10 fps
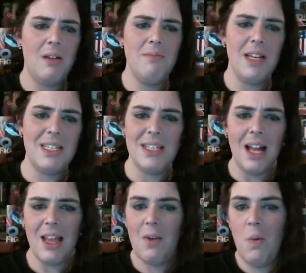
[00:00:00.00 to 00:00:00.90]
It's
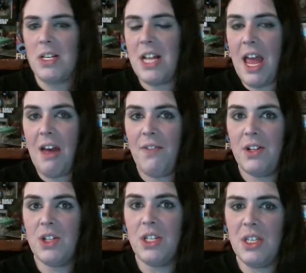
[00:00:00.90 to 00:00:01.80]
not like 1.5
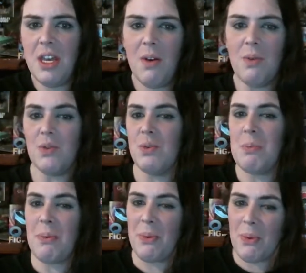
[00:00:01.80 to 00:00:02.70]
inches thick, which would
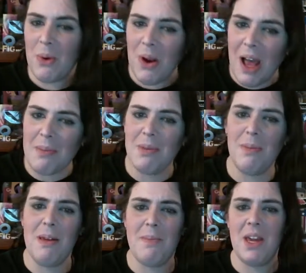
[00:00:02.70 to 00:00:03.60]

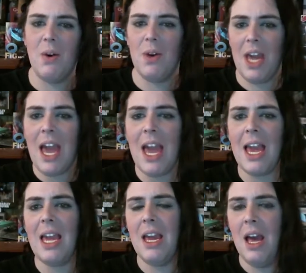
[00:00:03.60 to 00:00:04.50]
probably be
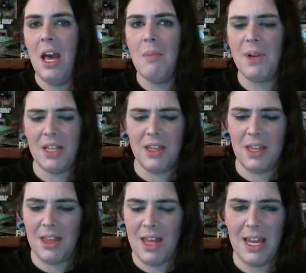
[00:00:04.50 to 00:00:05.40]
okay, but the
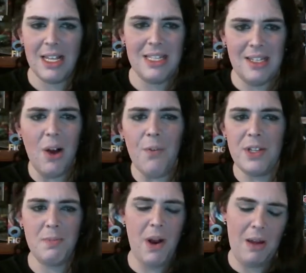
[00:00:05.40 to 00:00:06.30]
thing itself is
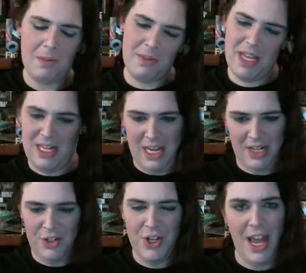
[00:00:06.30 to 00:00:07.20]
probably 1.5
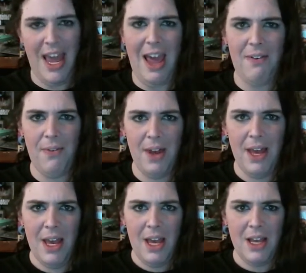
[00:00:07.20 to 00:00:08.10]
inches.
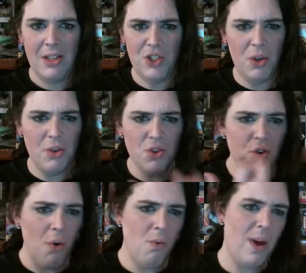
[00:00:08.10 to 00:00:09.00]
So there's
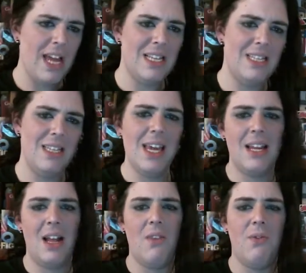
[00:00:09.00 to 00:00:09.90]
no way it's thick
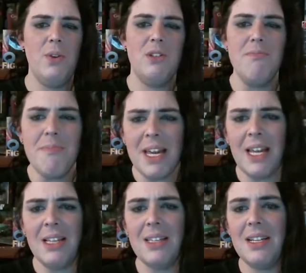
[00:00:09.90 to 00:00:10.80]
enough, which
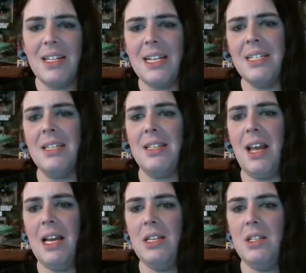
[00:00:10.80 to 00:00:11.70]
means a decent
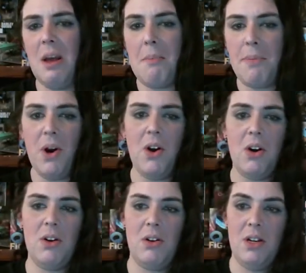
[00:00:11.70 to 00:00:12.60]
sized
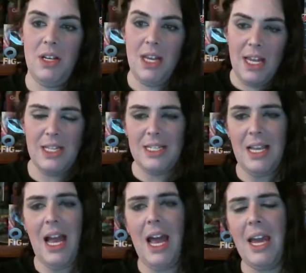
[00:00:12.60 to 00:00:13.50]
bar
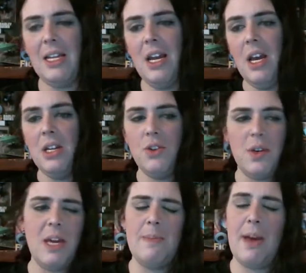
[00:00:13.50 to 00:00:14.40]
inside to
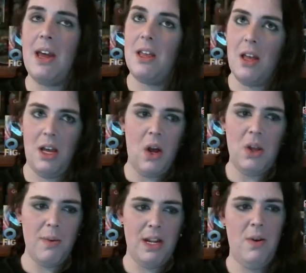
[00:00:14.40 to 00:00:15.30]
keep all
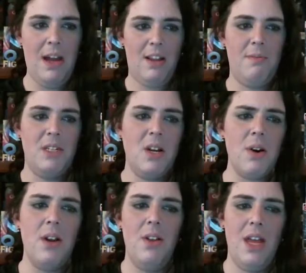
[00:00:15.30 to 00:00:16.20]
the radioactive
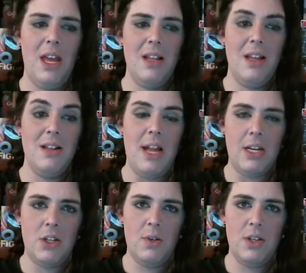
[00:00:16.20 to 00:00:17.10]
material in
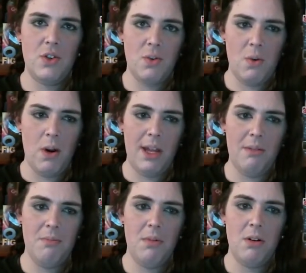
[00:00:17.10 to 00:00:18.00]
next to his groin
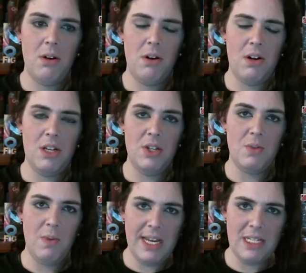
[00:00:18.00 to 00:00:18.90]
on his
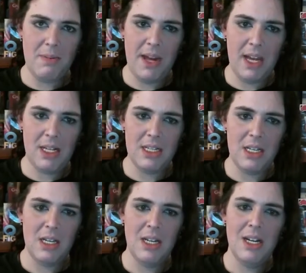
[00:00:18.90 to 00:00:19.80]
waistband.
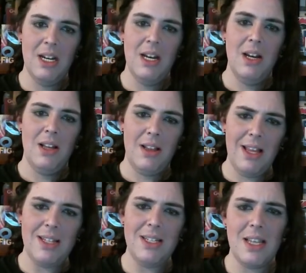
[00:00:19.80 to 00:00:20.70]
Well,
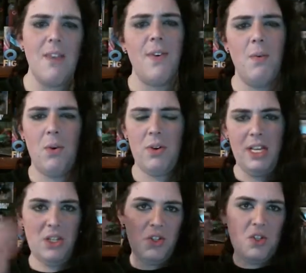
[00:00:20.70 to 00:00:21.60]
let's just say if he wore
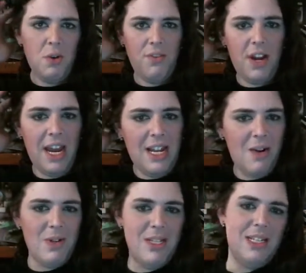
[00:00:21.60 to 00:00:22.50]
his suit for 8
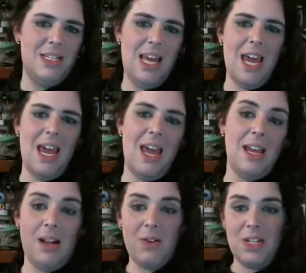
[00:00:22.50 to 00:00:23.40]
hours a day,
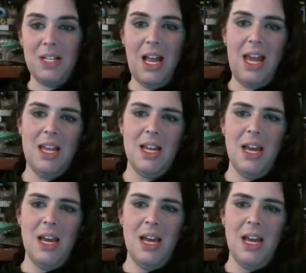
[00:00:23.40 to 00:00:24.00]
8 hours a night,